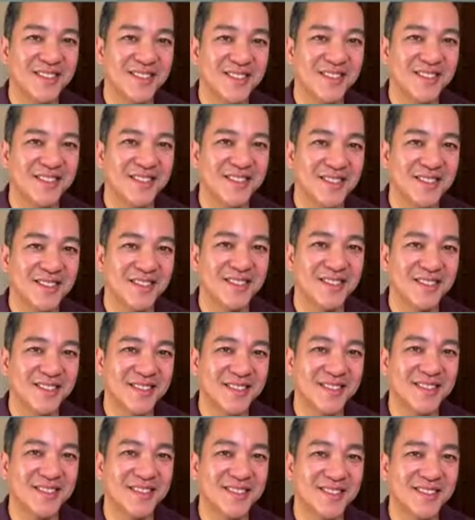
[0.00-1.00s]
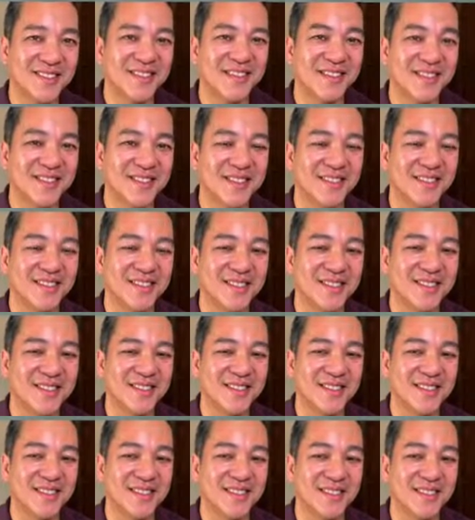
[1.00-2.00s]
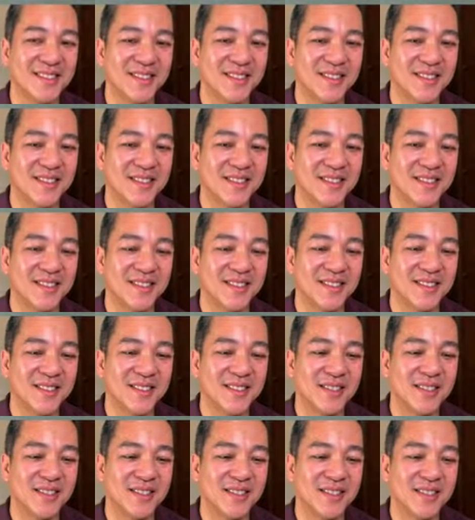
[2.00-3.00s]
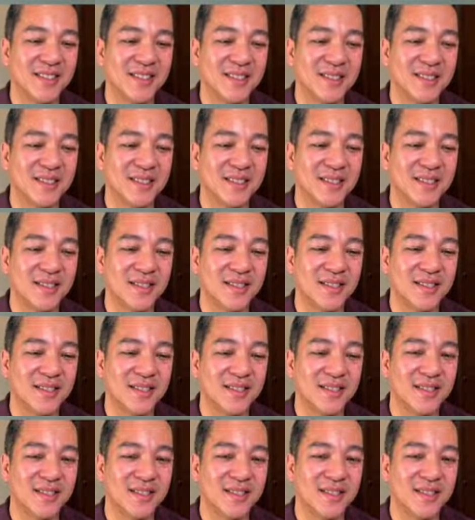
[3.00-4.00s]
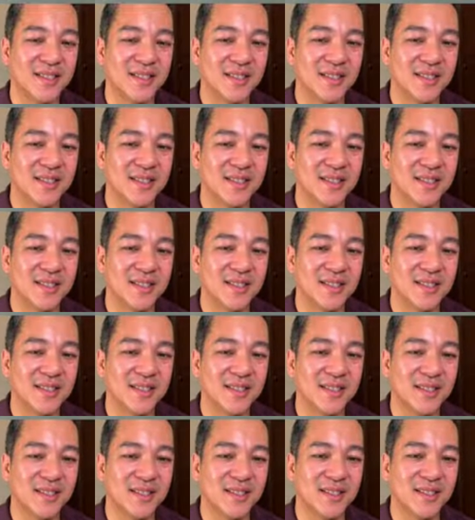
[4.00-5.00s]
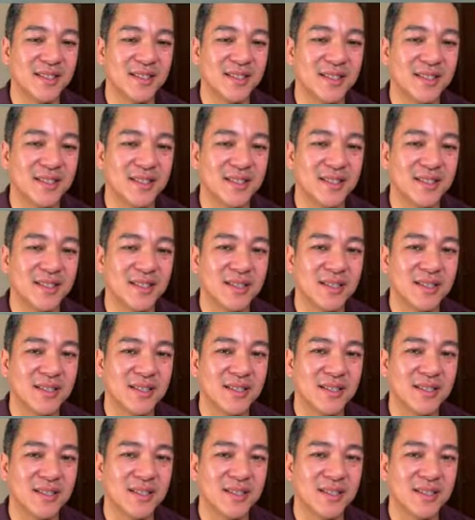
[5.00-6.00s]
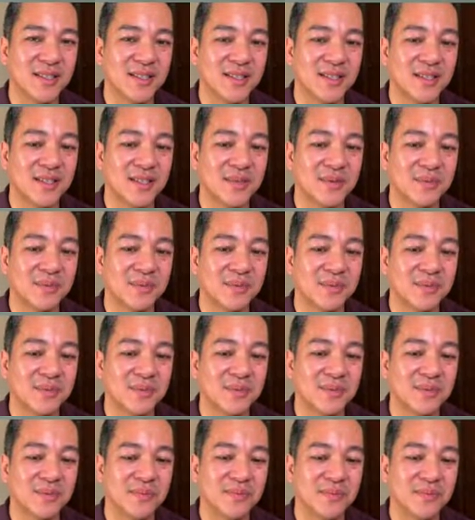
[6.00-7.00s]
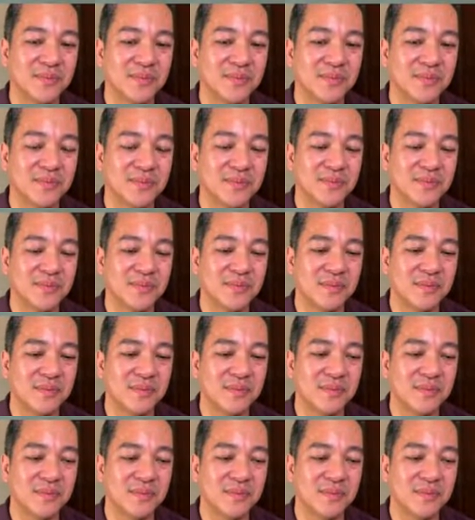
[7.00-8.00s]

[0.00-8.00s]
The person shown says nothing.